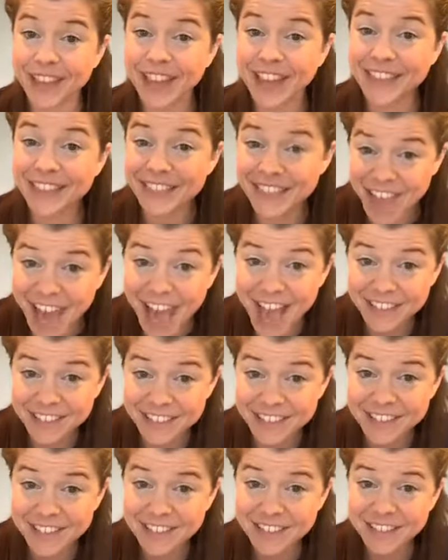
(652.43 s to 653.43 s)
And
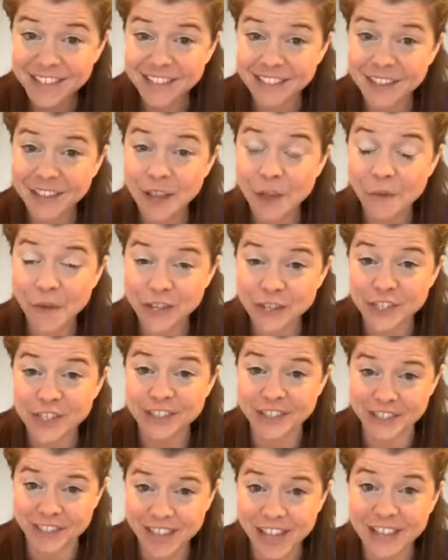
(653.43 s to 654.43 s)
that's why
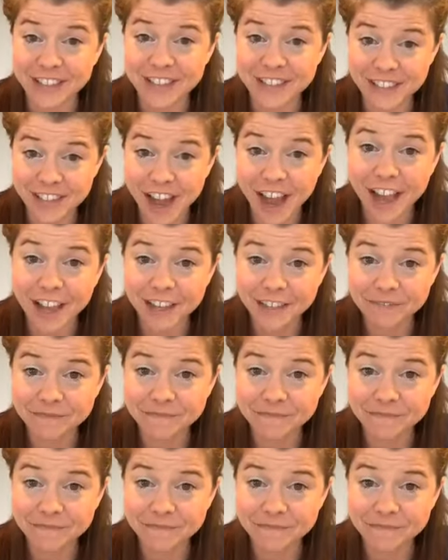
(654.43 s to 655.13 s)
Jesus had to die.